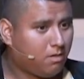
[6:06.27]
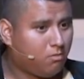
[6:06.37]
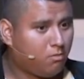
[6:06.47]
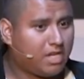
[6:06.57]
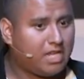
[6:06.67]

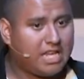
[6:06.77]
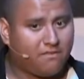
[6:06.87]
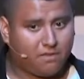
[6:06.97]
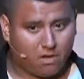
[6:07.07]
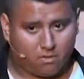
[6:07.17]
Would he have
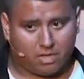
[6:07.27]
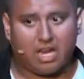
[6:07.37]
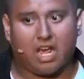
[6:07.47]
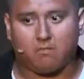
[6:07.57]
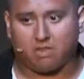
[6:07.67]
known that
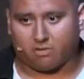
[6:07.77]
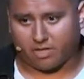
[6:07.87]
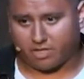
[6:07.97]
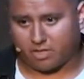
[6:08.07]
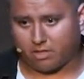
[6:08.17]
I'm a
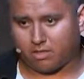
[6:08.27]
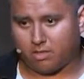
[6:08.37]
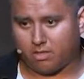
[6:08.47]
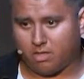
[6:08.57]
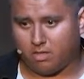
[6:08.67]
Christian?
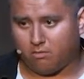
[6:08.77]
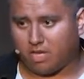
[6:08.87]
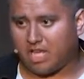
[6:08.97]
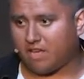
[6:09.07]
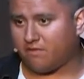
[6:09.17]
Would
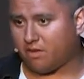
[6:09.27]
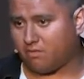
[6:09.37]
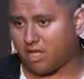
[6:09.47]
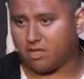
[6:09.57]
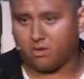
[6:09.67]
he have known
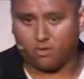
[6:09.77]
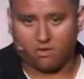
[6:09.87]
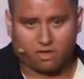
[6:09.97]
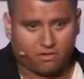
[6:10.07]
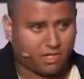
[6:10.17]
that you're a
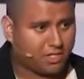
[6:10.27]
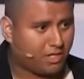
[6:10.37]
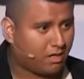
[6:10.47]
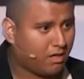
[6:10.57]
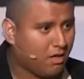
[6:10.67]
Christian?
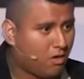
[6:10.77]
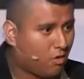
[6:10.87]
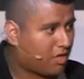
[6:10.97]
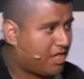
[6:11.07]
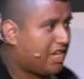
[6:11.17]
Or
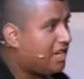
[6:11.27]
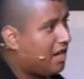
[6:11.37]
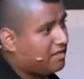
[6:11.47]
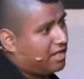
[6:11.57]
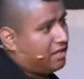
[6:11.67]
could he
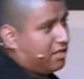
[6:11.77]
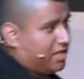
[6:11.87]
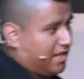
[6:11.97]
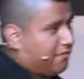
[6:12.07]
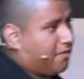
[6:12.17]
not tell the
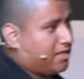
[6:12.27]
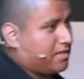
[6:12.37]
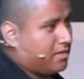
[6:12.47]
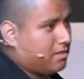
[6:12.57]
difference?